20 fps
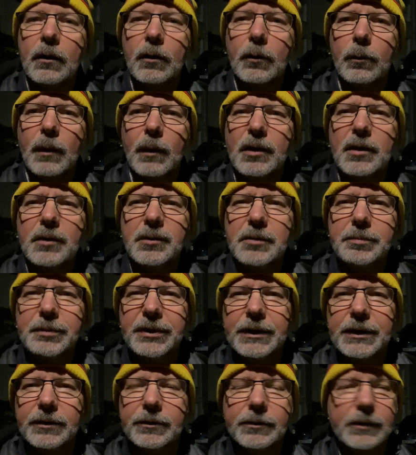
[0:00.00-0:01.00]
Welcome to
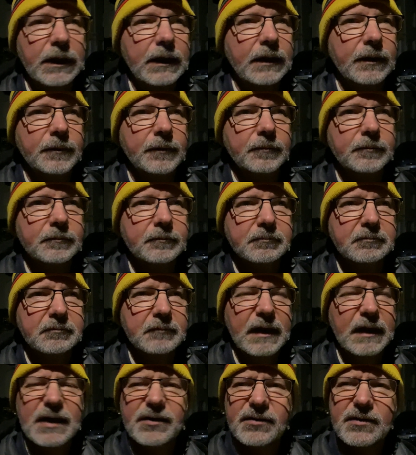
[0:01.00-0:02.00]
Bude.
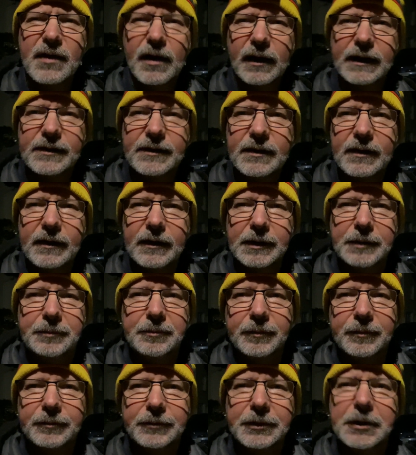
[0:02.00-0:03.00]
It's night time,
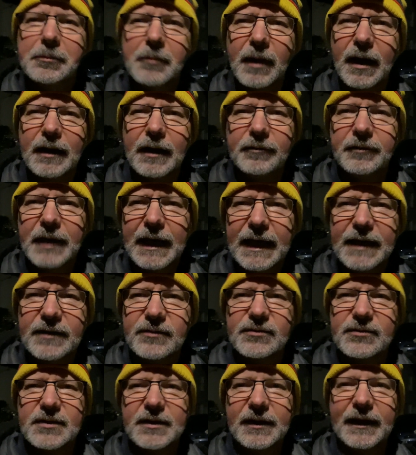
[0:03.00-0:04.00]
you might have
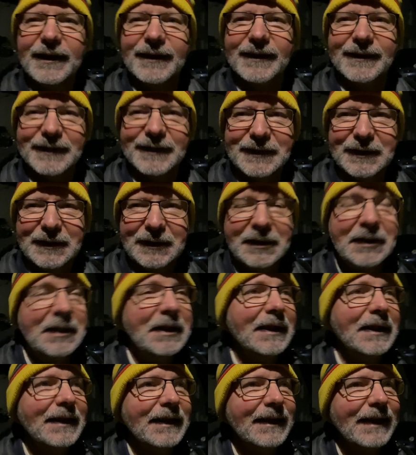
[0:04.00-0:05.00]
guessed.
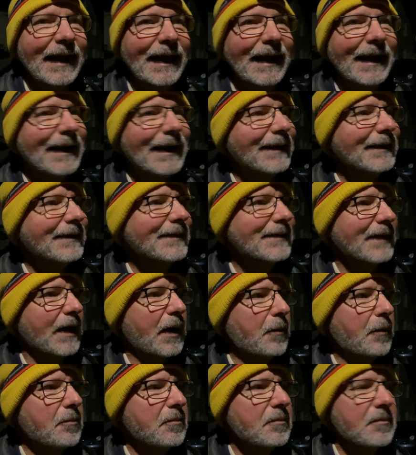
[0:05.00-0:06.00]
And
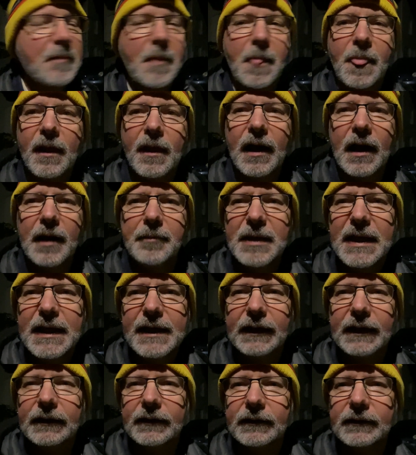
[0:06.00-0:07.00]
I'm
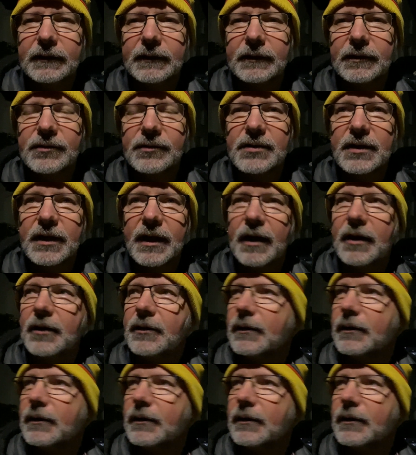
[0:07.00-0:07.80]
here to go,